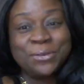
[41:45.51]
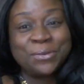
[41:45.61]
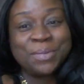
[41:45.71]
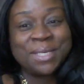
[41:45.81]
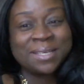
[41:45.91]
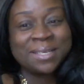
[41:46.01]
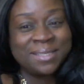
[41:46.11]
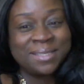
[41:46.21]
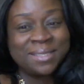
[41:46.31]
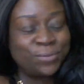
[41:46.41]
because
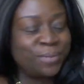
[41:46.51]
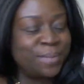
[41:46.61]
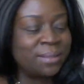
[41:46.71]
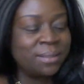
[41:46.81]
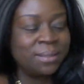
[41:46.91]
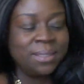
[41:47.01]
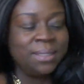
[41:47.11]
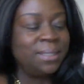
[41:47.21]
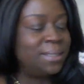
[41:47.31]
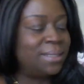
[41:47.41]
these women
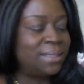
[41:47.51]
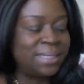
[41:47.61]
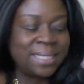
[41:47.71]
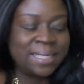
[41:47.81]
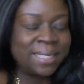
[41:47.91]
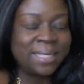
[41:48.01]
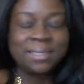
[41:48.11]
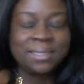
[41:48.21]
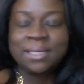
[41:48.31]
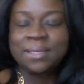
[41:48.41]

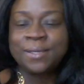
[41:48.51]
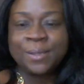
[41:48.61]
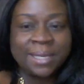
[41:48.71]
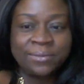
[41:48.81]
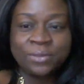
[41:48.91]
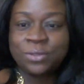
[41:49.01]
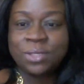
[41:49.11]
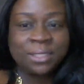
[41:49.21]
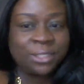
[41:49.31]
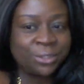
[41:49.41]
dedicated their lives to their
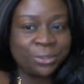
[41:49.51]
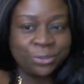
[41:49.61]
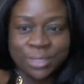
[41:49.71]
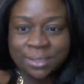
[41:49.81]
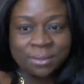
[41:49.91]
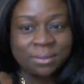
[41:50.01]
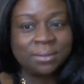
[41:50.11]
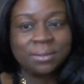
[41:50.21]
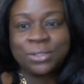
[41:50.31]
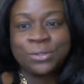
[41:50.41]
children,
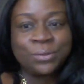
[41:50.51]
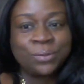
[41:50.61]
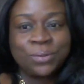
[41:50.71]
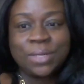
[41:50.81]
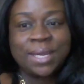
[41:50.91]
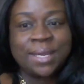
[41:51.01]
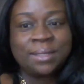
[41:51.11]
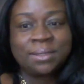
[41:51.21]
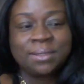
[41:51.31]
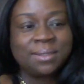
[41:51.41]
you know,
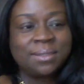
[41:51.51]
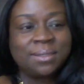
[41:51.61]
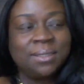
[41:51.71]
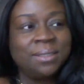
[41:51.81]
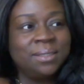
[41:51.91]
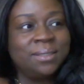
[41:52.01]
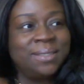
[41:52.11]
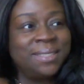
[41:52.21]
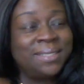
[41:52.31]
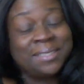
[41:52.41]
and they
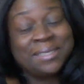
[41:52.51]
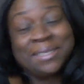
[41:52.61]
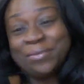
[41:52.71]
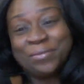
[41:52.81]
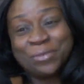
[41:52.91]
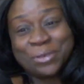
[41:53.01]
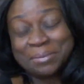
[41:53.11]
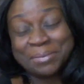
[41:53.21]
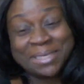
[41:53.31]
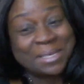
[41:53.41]
didn't live for
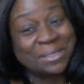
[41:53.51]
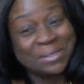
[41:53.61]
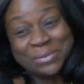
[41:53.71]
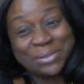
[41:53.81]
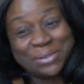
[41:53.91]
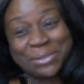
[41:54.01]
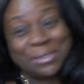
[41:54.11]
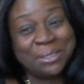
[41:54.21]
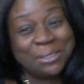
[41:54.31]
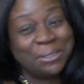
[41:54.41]
themselves, you